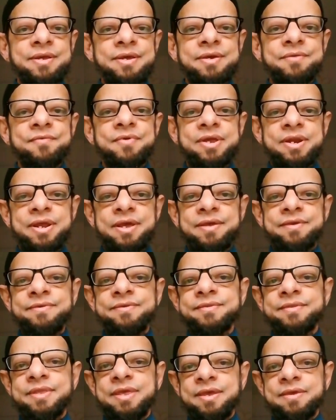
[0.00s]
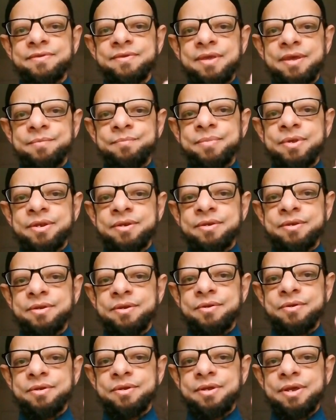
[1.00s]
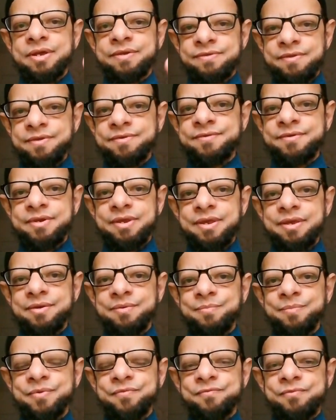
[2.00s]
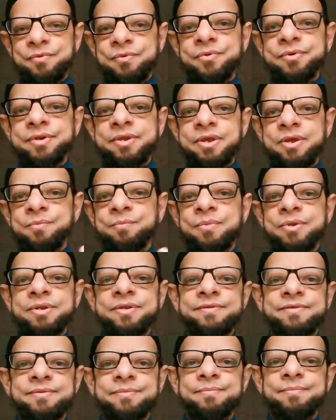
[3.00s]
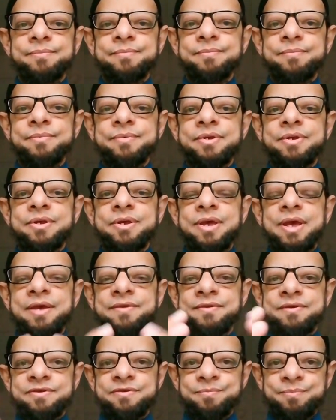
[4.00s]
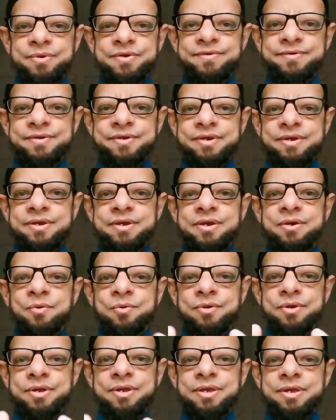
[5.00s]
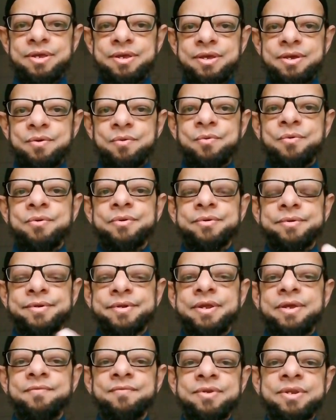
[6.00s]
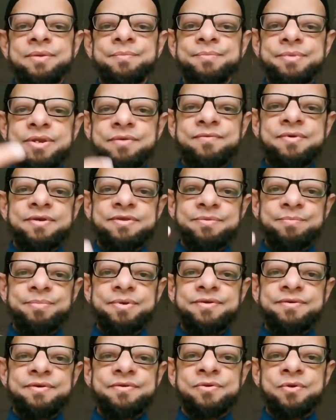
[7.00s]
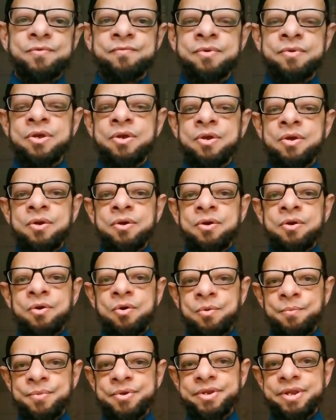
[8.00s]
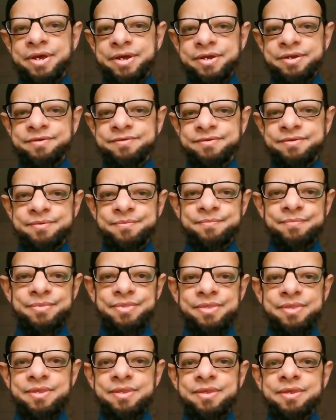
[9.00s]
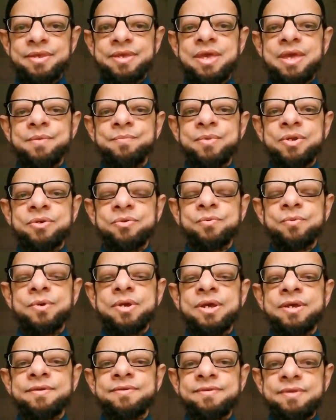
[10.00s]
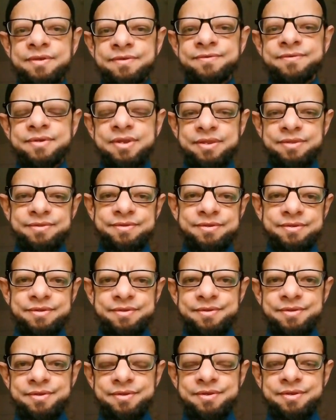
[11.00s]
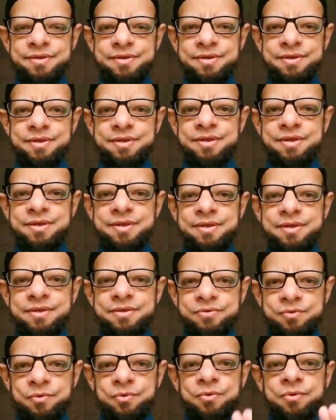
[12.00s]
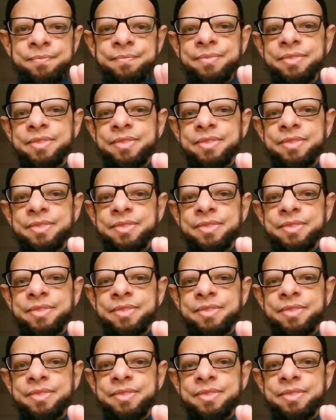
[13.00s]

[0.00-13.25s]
whereas things have been existing before humans as a species, or even the previous species of hominids came into existence. So